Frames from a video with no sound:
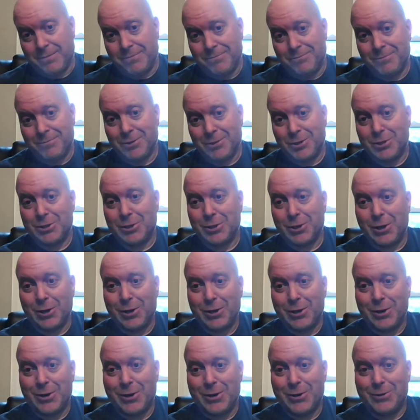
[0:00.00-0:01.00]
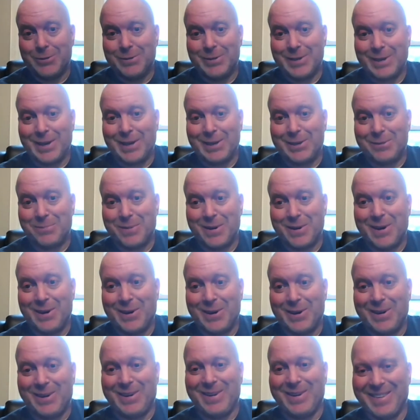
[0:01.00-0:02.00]
Just so you know, it gets
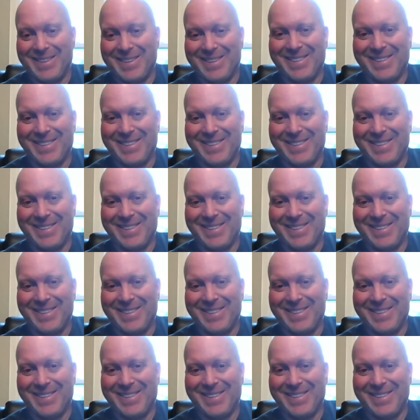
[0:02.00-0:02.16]
better.